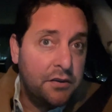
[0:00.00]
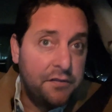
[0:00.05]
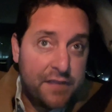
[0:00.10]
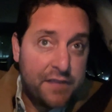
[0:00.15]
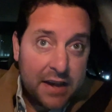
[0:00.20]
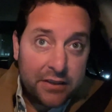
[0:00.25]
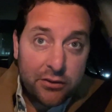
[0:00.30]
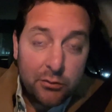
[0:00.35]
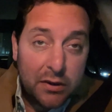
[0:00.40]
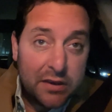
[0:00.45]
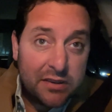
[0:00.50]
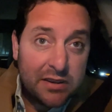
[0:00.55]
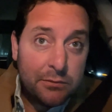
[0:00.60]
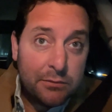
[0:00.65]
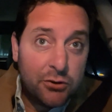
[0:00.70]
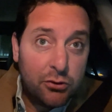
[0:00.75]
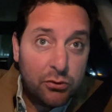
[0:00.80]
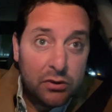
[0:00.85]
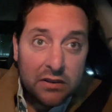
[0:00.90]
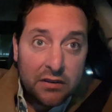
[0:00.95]
fact, the reason I'm
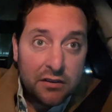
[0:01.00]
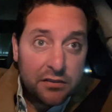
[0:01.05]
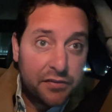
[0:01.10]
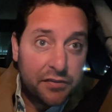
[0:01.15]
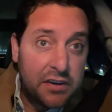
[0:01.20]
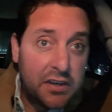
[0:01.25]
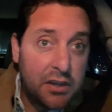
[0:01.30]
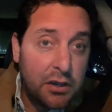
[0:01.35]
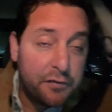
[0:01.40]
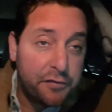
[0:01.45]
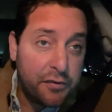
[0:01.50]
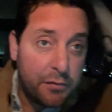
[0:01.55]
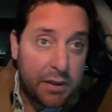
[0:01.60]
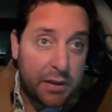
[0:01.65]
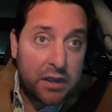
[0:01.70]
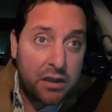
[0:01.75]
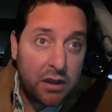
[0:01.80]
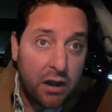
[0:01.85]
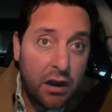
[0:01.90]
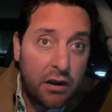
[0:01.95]
doing this video for
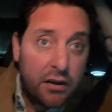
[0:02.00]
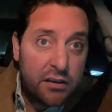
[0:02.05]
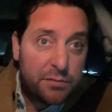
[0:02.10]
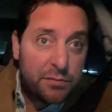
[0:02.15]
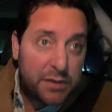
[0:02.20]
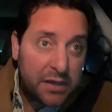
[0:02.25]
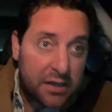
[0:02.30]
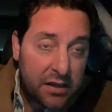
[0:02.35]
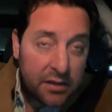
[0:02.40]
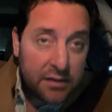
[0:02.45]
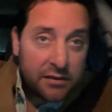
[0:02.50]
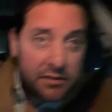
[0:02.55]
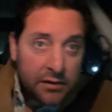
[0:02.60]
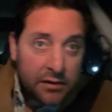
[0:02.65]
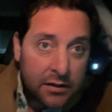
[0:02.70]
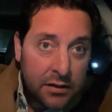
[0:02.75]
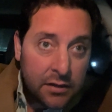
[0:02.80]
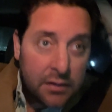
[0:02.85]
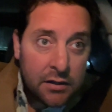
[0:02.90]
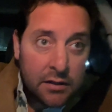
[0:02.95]
my car is because
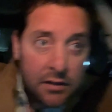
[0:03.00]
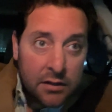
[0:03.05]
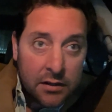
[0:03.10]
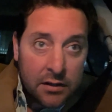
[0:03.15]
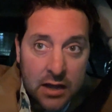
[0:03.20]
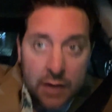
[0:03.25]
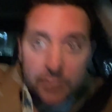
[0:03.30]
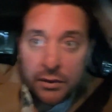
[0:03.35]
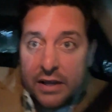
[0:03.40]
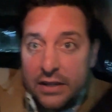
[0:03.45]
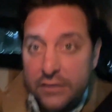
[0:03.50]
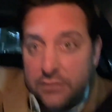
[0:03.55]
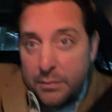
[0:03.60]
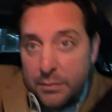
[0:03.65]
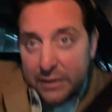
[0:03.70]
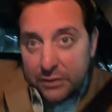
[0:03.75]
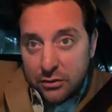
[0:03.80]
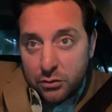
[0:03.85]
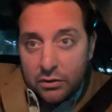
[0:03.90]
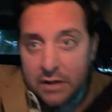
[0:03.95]
I would like to
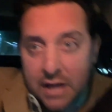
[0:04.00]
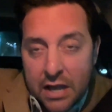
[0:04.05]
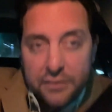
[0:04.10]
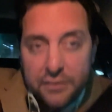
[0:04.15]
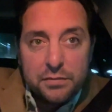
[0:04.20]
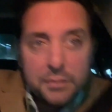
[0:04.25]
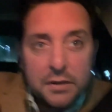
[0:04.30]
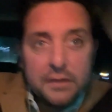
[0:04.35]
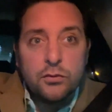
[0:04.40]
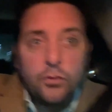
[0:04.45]
make two announcements.